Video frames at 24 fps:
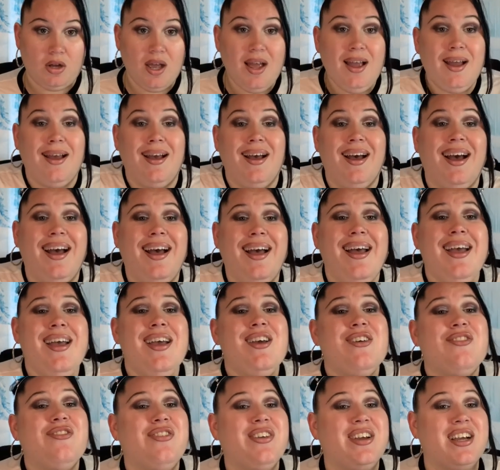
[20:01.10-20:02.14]

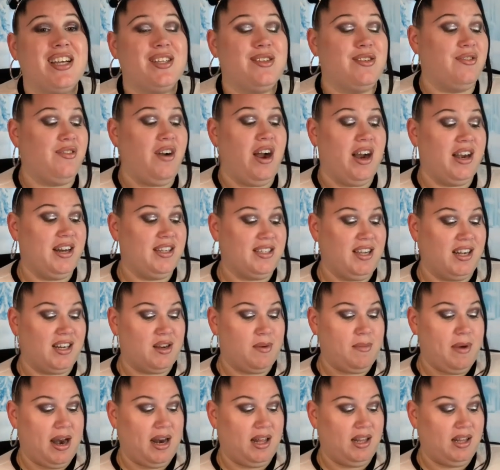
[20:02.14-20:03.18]
because we've already talked
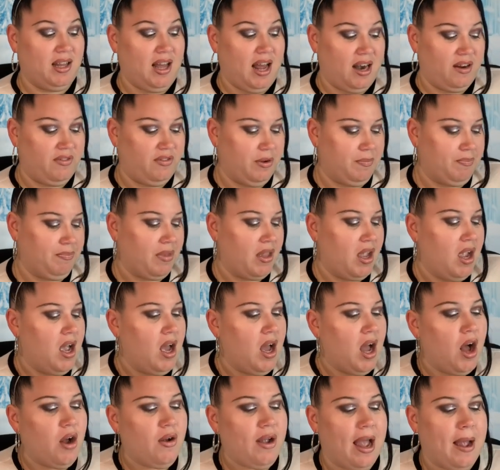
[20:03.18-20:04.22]
about a lot of them.
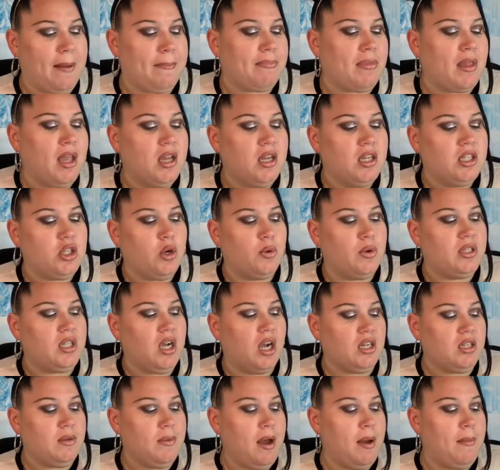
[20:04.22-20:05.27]
Okay, so we
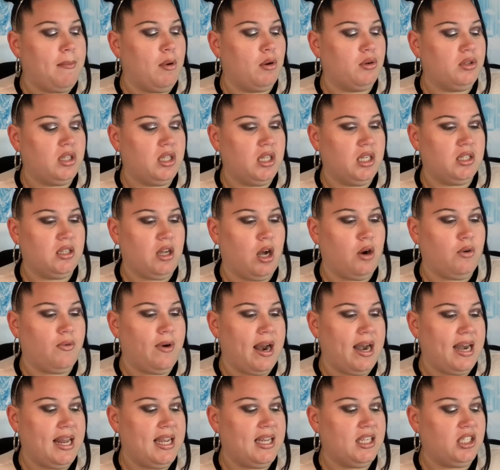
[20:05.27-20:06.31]
talked about most of these
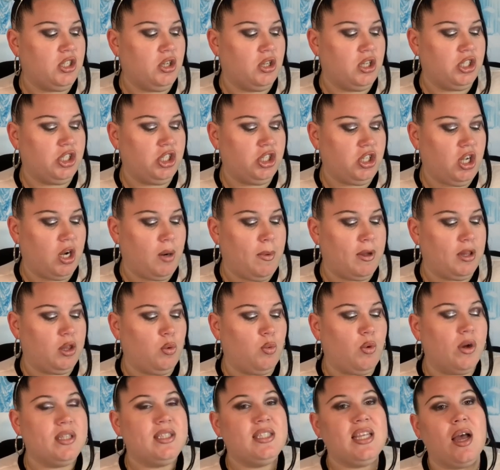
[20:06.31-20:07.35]
already. So let's just talk about the
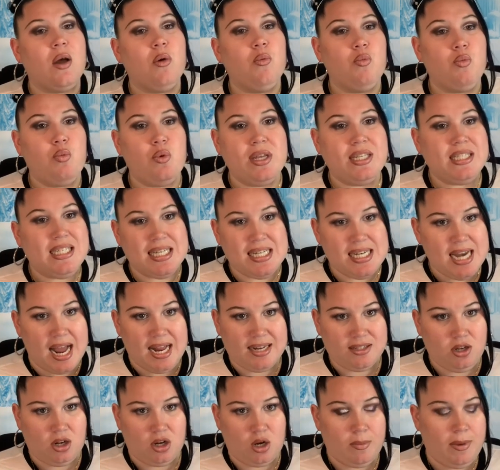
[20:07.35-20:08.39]
ones that we did
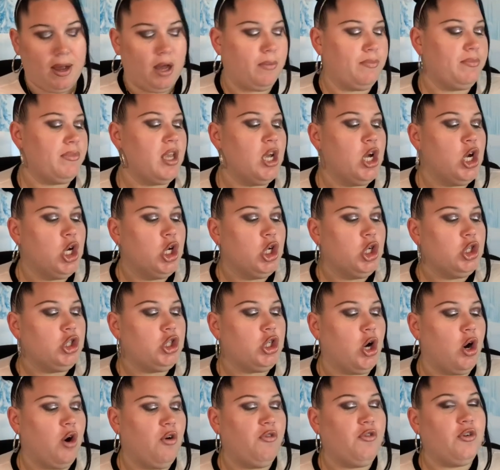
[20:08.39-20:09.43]
not talk about.
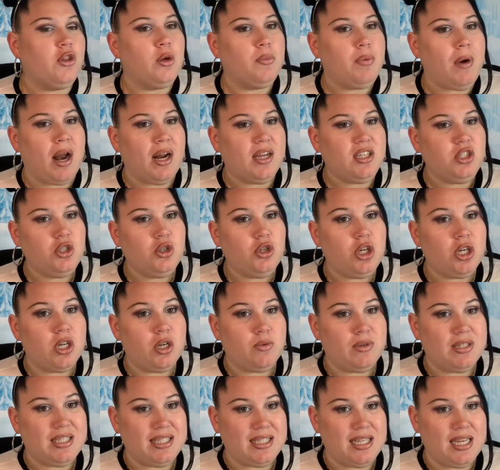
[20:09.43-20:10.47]
So for the products you could have
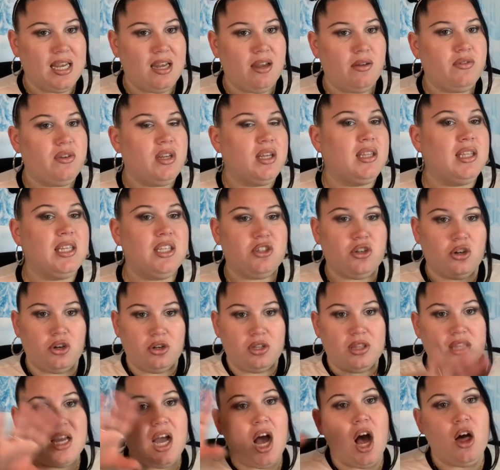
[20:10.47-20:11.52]
received, these
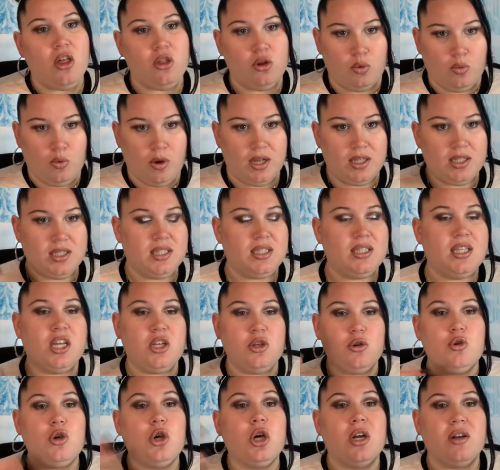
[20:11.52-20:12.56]
are the other ones that
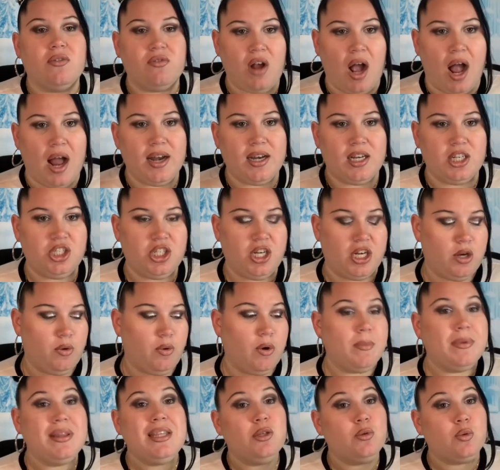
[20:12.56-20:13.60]
you could have gotten in
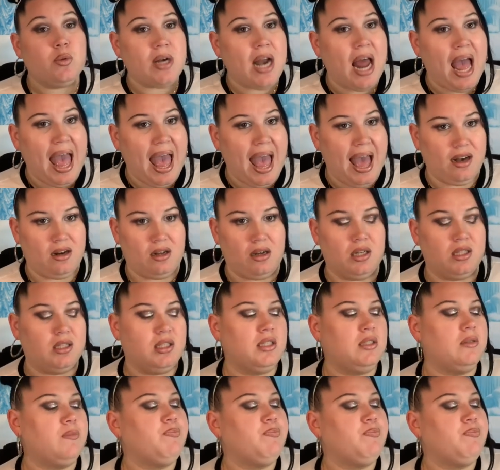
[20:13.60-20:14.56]
January, but these were not add-ons.